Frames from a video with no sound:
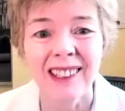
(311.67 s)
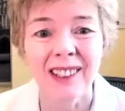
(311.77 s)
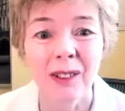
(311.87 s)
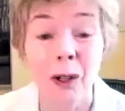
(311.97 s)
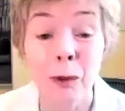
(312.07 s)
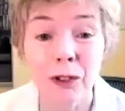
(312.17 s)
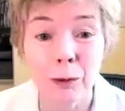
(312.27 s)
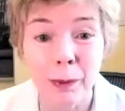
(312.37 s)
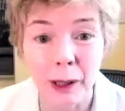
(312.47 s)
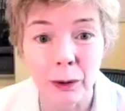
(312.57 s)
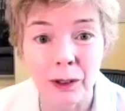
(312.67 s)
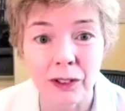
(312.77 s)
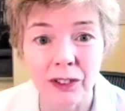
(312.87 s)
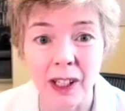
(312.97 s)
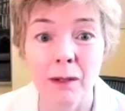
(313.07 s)
you know, almost
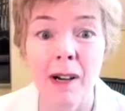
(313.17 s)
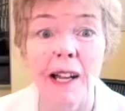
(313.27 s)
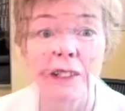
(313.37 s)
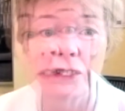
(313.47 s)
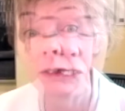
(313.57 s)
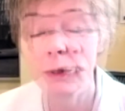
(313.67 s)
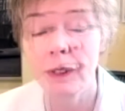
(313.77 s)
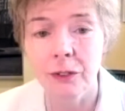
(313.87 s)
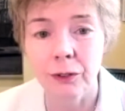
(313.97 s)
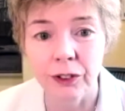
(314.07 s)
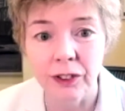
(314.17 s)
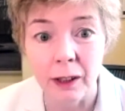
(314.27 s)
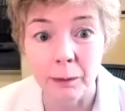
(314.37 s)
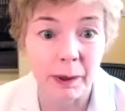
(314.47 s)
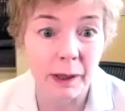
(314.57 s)
ubiquitous KRAS, to a lesser
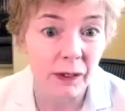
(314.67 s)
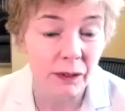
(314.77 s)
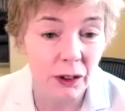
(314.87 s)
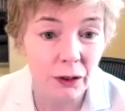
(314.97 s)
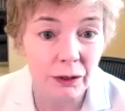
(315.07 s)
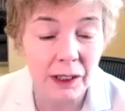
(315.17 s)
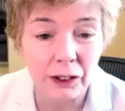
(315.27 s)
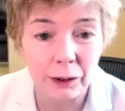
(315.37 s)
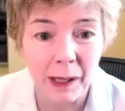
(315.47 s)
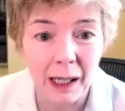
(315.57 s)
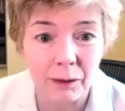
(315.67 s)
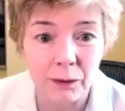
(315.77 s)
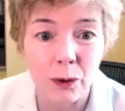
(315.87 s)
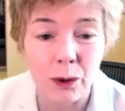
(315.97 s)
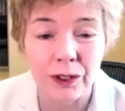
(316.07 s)
extent, P53,
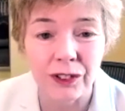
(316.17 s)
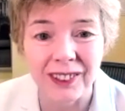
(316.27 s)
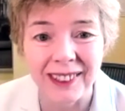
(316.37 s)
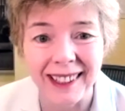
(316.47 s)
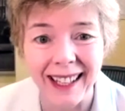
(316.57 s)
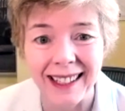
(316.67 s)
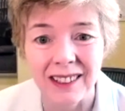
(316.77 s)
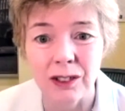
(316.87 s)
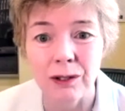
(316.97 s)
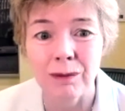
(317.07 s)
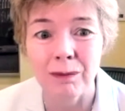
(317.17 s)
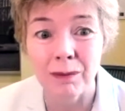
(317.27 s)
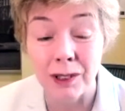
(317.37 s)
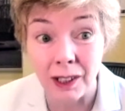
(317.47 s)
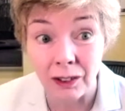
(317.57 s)
SMAD4, and CDKN2
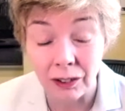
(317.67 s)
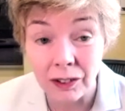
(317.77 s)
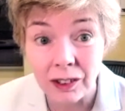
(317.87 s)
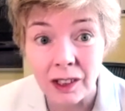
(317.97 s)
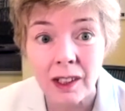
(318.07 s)
mutations,